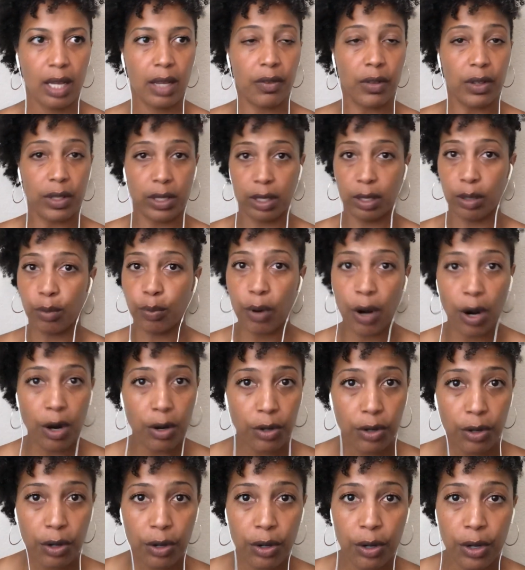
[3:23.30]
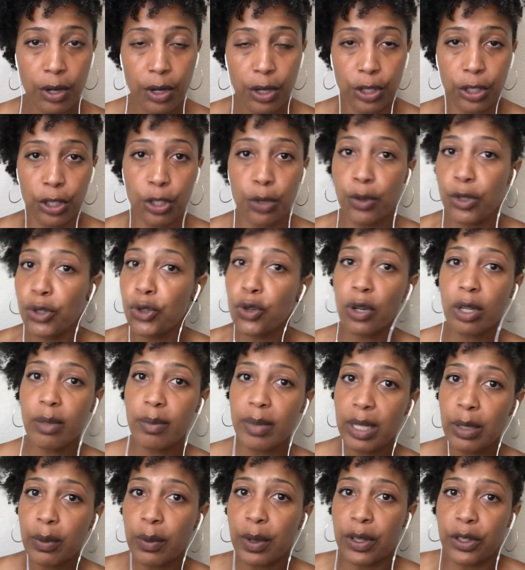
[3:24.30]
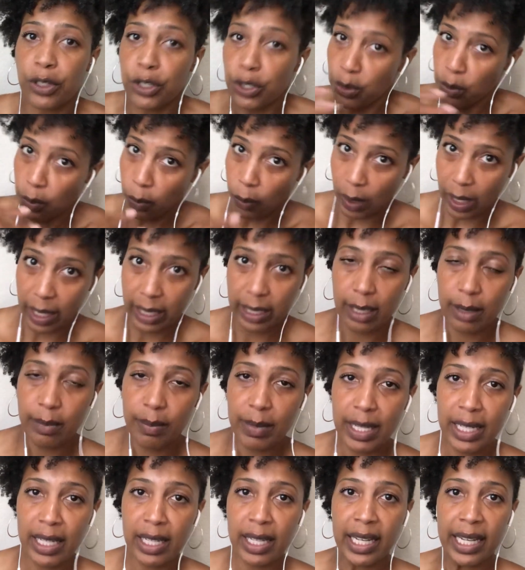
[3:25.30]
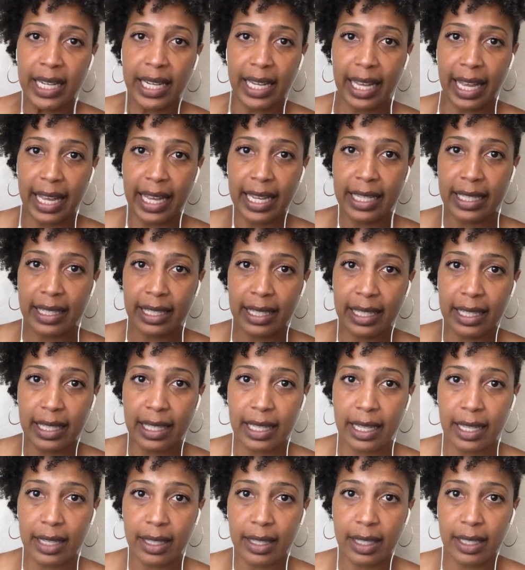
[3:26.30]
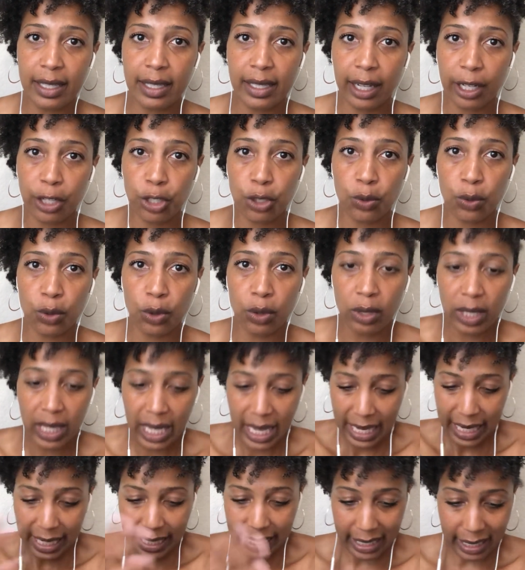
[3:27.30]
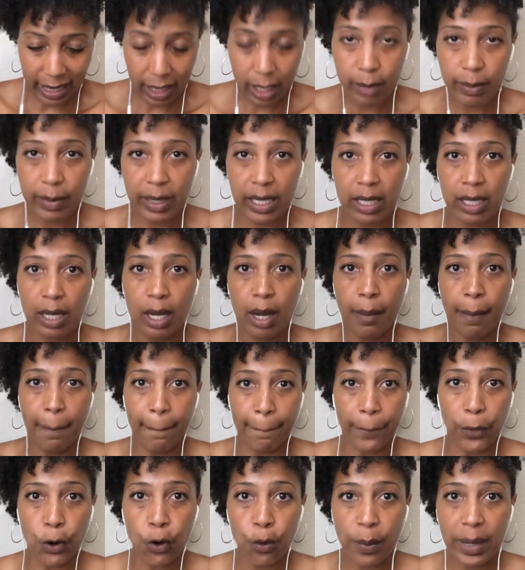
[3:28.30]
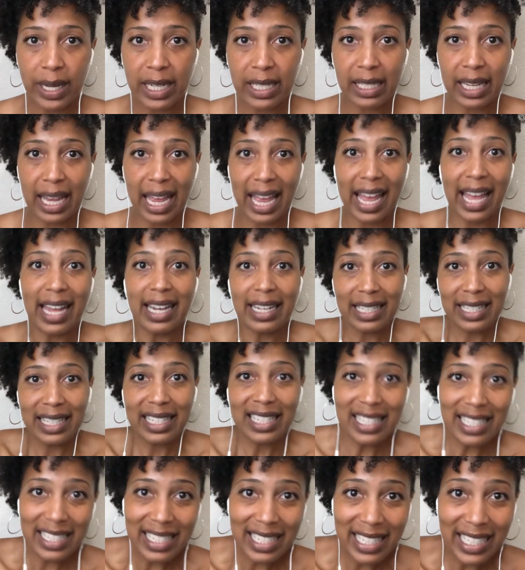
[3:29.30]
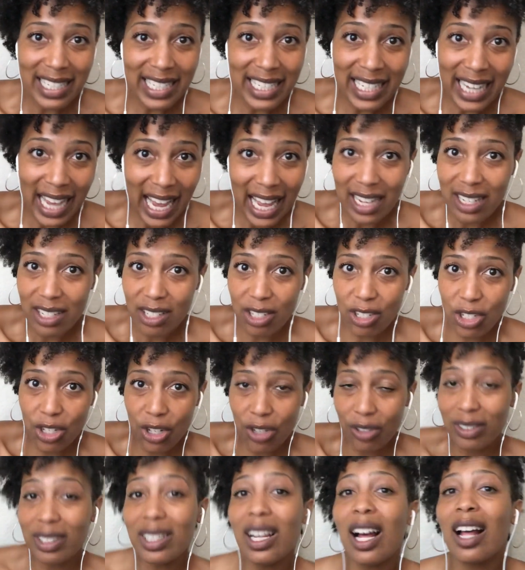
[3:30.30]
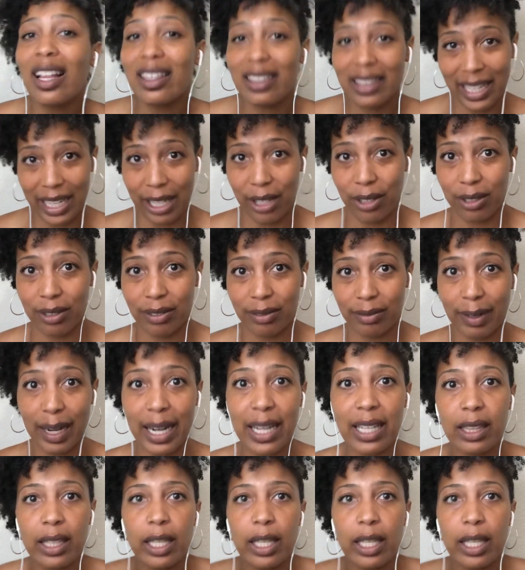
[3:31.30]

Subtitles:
This is a partner you enjoy being with. You want to be in the sexual intimate moment, and yet you're not there, right?